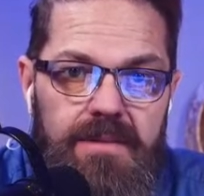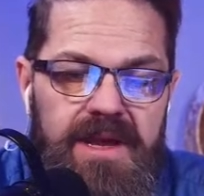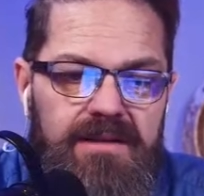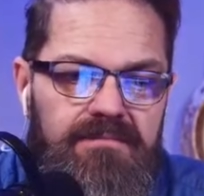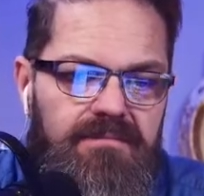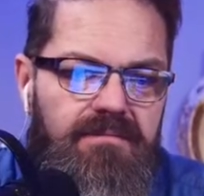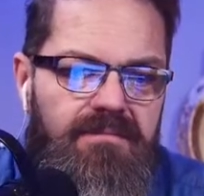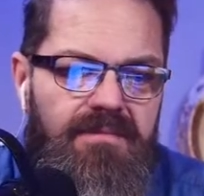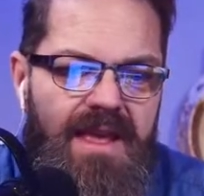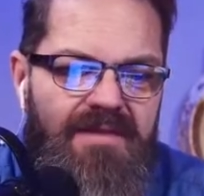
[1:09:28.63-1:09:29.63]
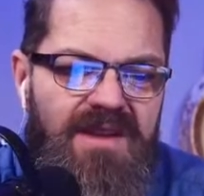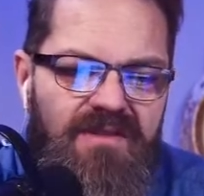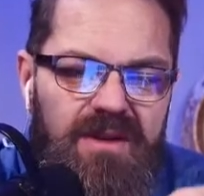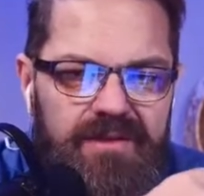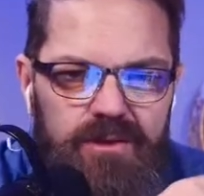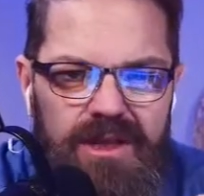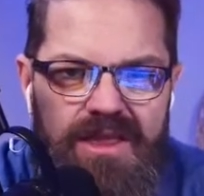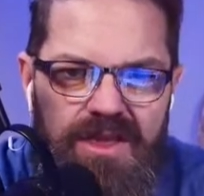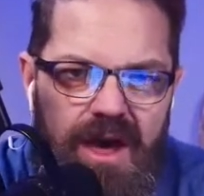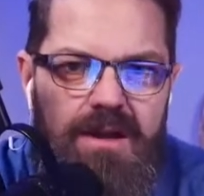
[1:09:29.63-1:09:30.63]
I mean, they've never even
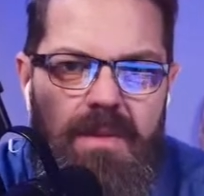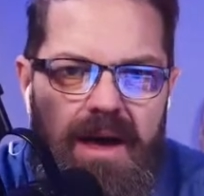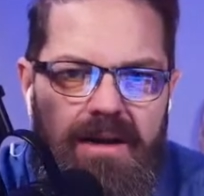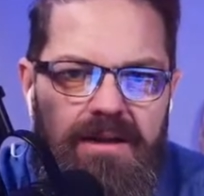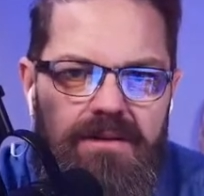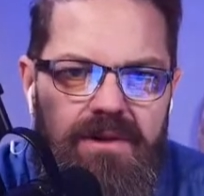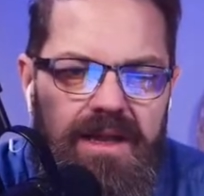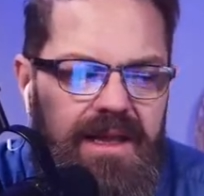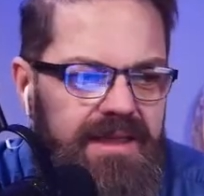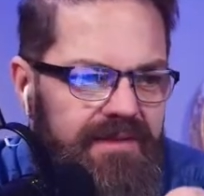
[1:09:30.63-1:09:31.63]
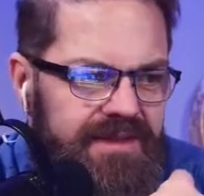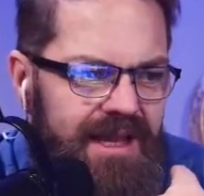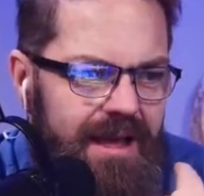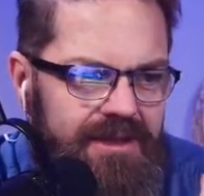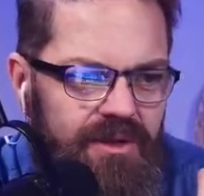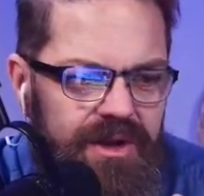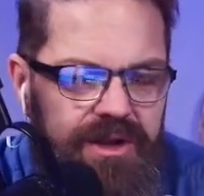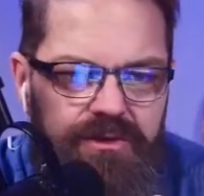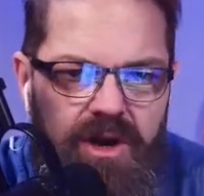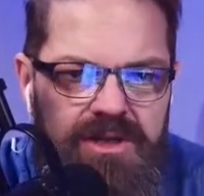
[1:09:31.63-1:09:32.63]
really thought about it, right? Like it's
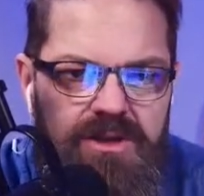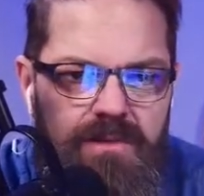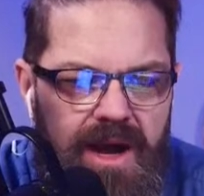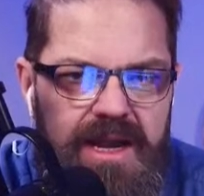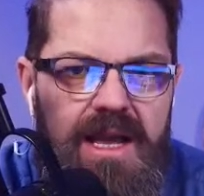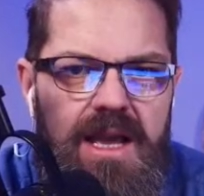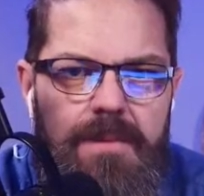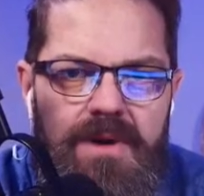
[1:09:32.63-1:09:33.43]
really crossed their mind.